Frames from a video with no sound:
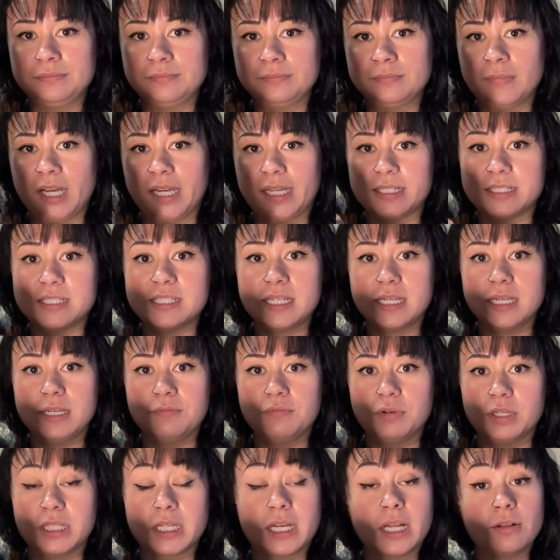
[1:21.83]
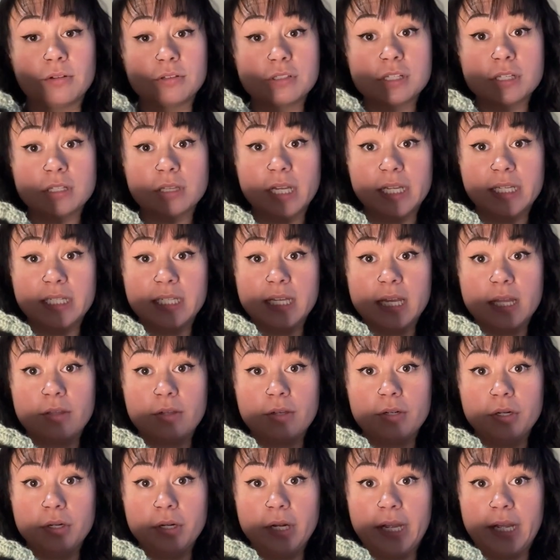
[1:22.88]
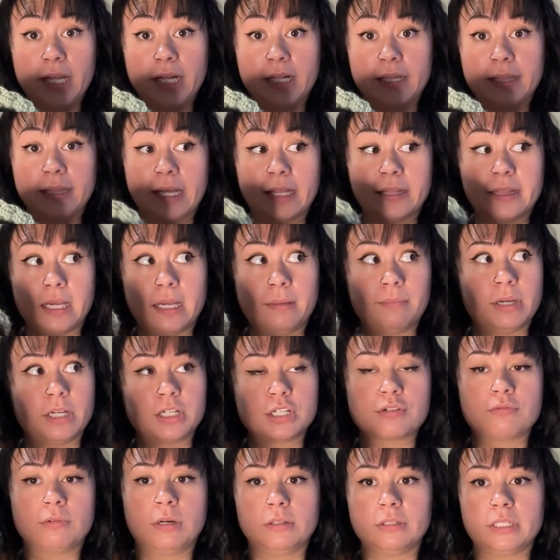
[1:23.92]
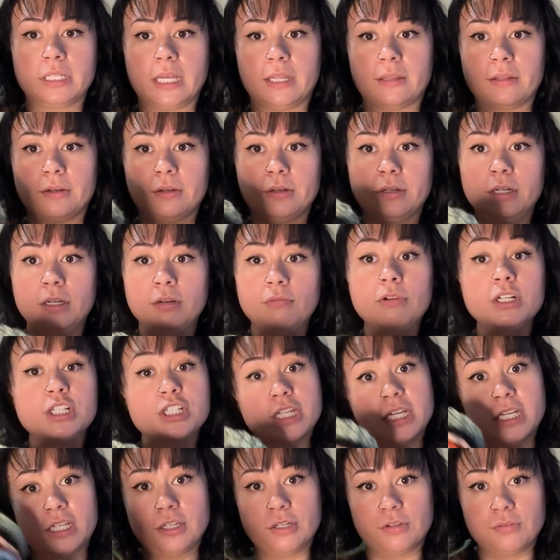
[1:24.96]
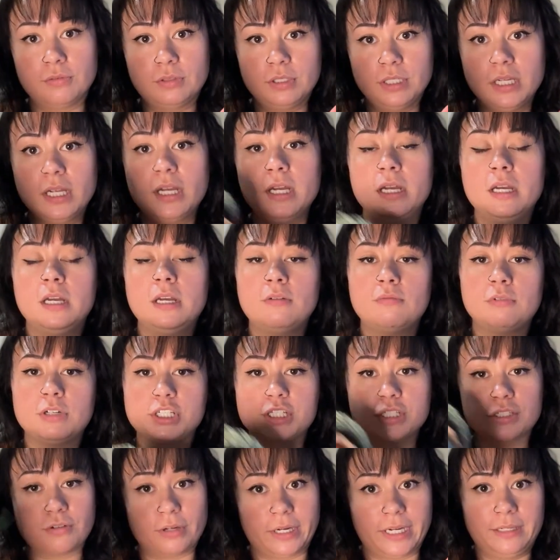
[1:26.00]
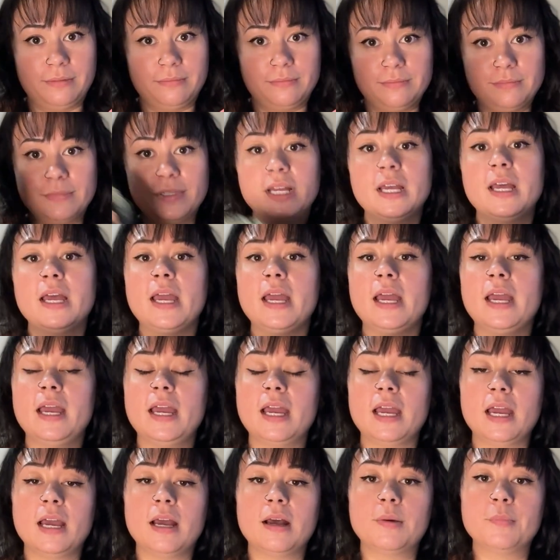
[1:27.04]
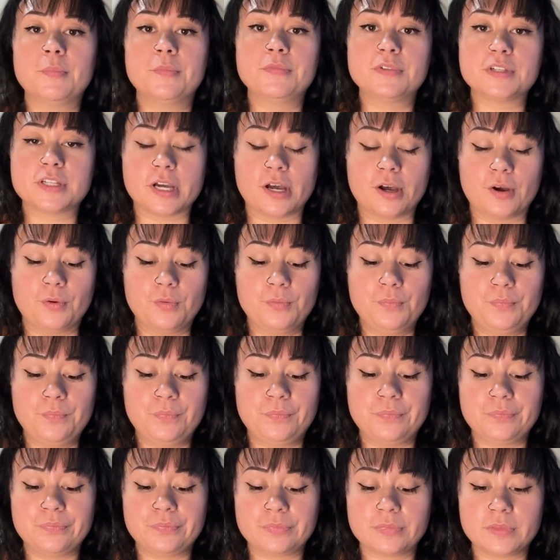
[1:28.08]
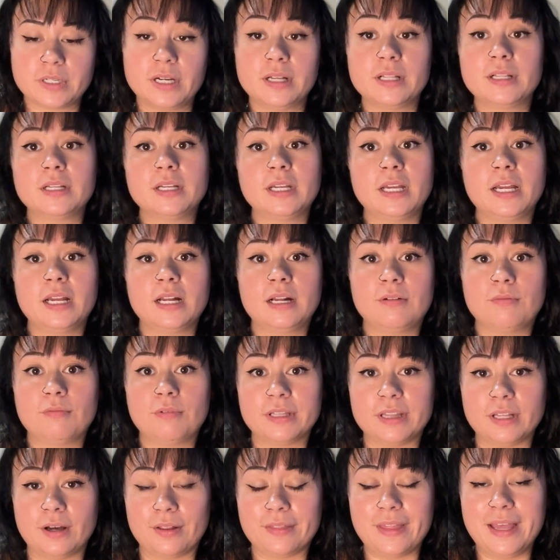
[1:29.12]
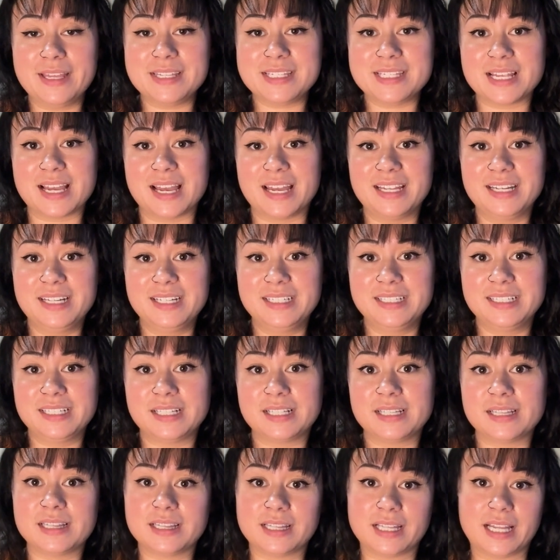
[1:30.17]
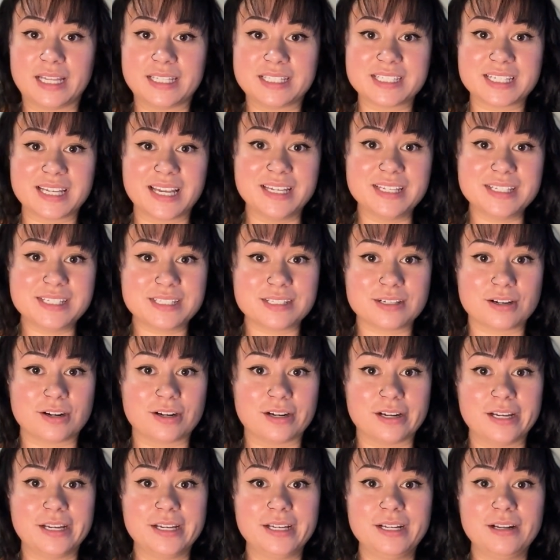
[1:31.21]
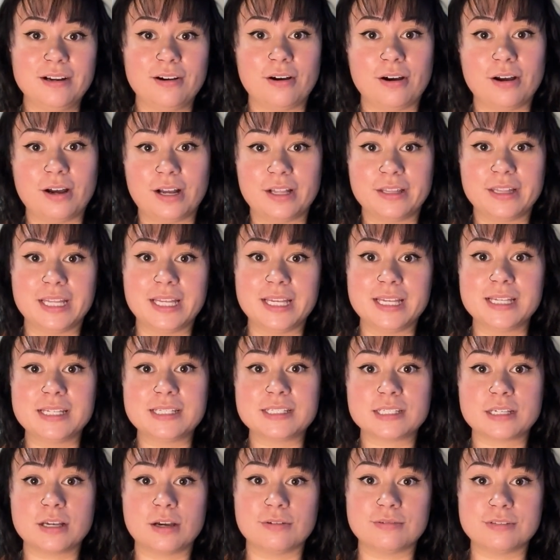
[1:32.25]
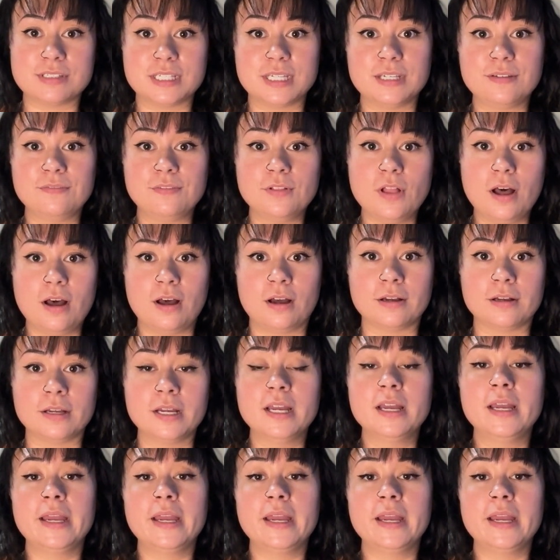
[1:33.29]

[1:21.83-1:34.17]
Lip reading: I could see what the colors look like together and that they meshed well together, which they do, which is great. So with all that said, let's get started on this cozy vlog.